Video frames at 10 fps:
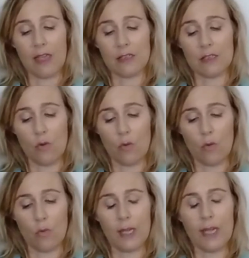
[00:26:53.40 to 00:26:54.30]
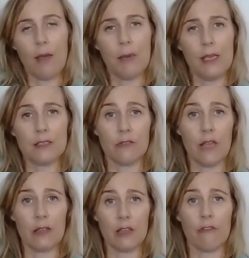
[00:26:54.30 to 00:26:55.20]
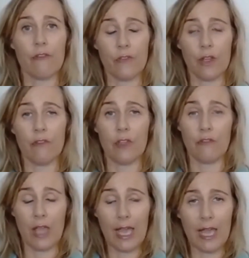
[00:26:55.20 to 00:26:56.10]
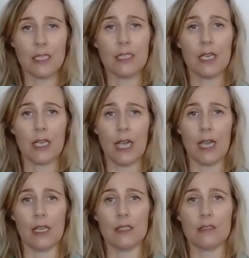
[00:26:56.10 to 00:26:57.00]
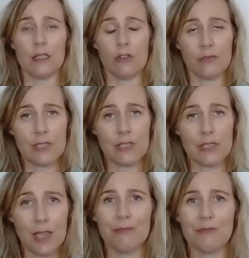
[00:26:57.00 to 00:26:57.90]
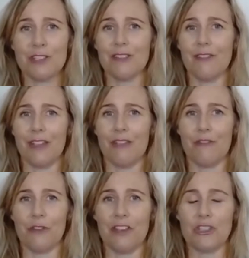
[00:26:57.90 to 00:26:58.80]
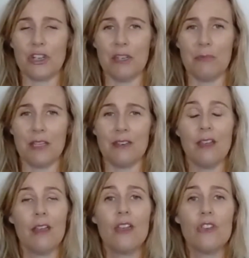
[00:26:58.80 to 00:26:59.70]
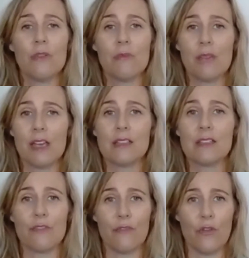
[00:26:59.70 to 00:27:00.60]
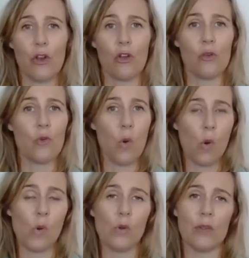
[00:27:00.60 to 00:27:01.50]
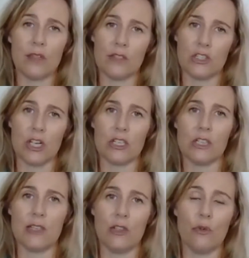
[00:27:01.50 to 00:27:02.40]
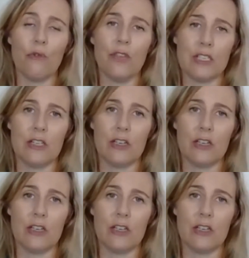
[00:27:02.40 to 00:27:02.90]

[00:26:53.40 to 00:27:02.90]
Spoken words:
that when our pets have had if they've had a case and you've taken them to the vet for their treatment, you must follow all the instructions that your